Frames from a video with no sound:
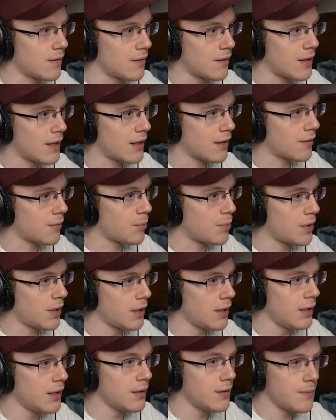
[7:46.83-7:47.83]
Thanks,
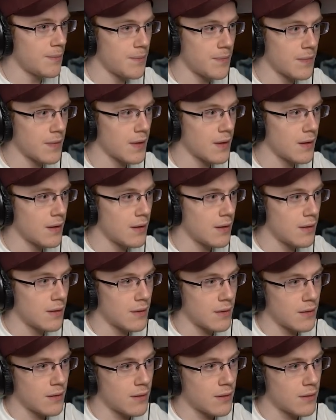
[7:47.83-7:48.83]
buddy.
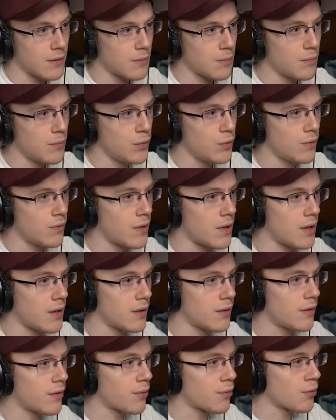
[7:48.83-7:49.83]
Let's move
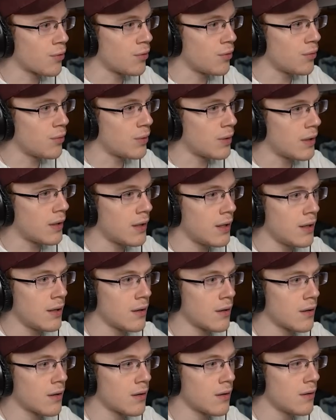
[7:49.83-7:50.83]
on through
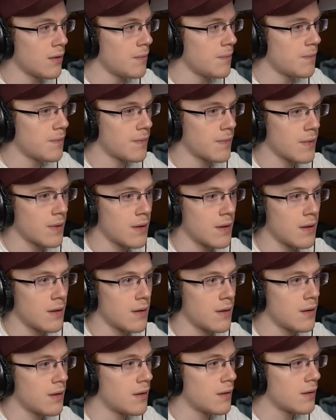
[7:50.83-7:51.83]
here.
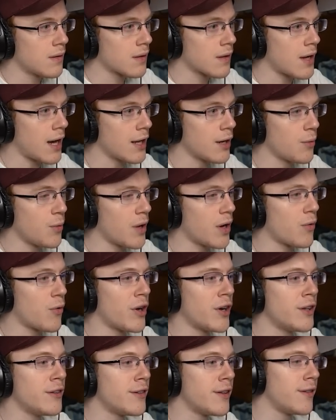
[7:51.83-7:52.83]
Kind of want to
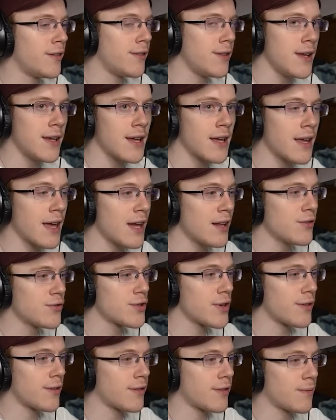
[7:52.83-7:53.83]
run into Seek again,
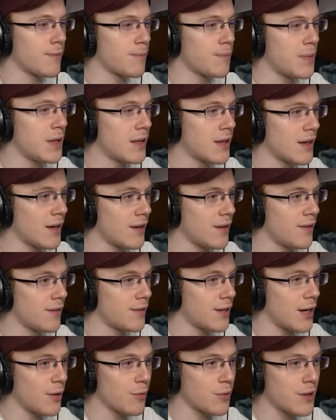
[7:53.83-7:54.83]
just because
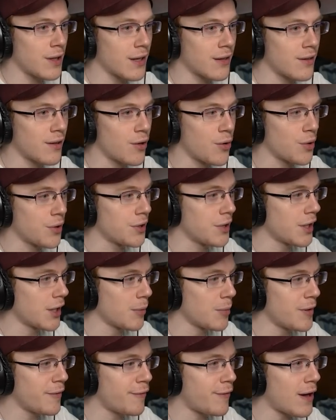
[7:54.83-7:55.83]
I would like to go a little
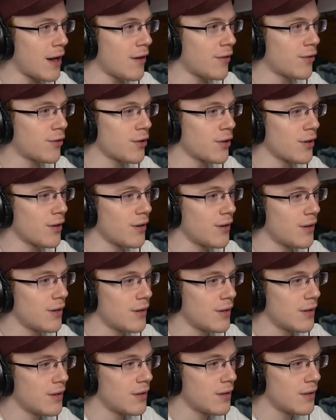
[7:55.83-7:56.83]
bit faster.
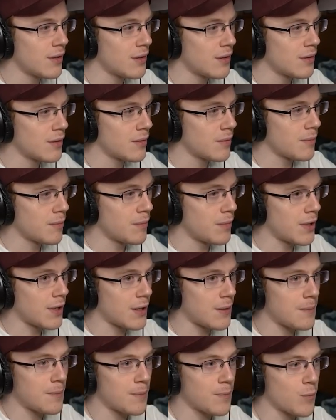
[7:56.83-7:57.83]

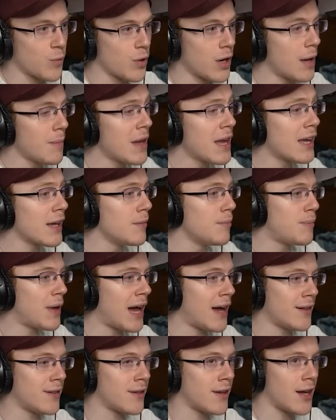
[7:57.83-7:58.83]
But we're not making
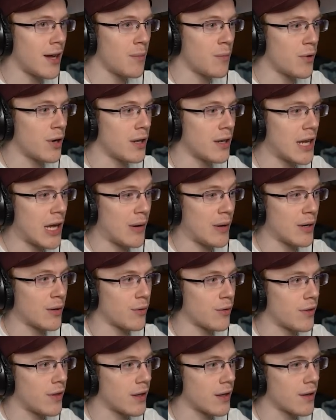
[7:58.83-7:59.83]
bad time right now, I
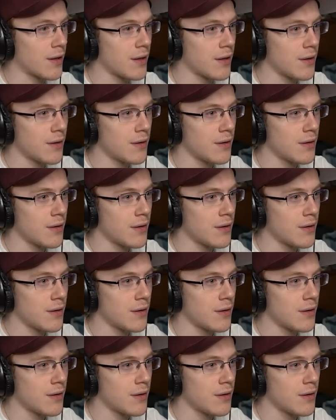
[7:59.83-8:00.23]
don't think.